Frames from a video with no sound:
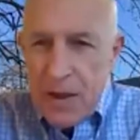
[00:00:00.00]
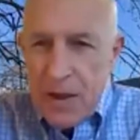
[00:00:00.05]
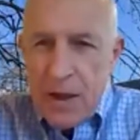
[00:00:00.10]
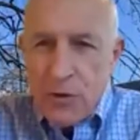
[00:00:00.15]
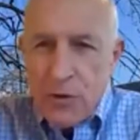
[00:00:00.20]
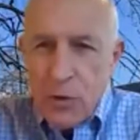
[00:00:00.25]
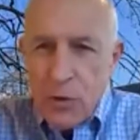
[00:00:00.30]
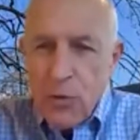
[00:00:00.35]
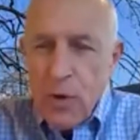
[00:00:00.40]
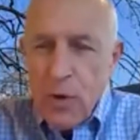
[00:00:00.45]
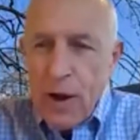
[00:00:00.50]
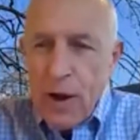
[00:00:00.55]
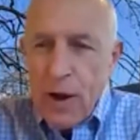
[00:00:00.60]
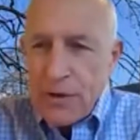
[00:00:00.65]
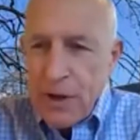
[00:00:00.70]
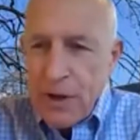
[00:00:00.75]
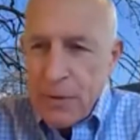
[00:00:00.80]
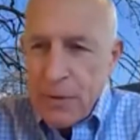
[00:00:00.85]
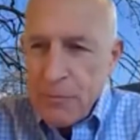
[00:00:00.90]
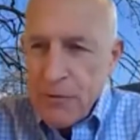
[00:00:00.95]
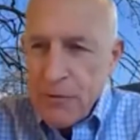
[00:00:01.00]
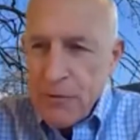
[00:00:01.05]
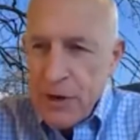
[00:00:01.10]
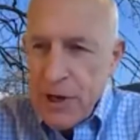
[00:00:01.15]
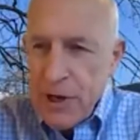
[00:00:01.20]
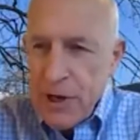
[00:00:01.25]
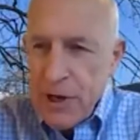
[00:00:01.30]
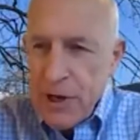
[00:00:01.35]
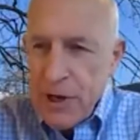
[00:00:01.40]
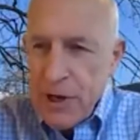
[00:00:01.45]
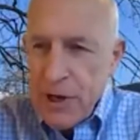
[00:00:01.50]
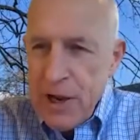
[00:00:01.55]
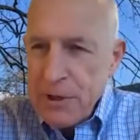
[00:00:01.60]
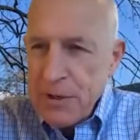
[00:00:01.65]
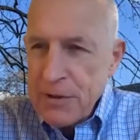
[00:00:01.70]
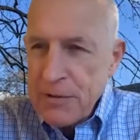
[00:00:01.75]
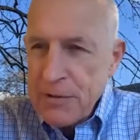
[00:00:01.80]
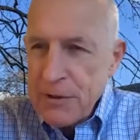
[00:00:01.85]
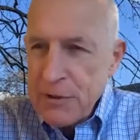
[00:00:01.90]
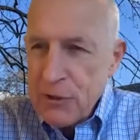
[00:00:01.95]
And you're right, I'm very
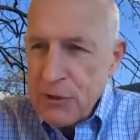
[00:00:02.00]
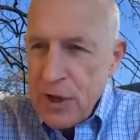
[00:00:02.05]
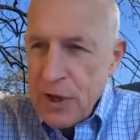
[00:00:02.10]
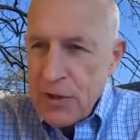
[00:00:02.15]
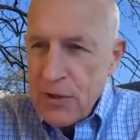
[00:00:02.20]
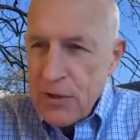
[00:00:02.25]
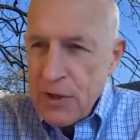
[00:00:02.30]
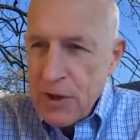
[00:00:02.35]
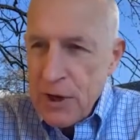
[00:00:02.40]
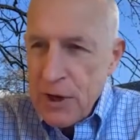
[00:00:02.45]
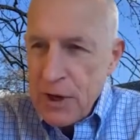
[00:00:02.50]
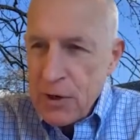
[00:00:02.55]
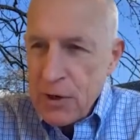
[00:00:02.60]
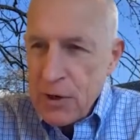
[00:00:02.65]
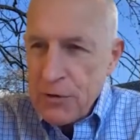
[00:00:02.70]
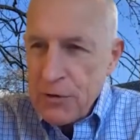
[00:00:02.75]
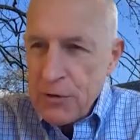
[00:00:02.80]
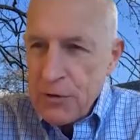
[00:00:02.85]
happy to say that I got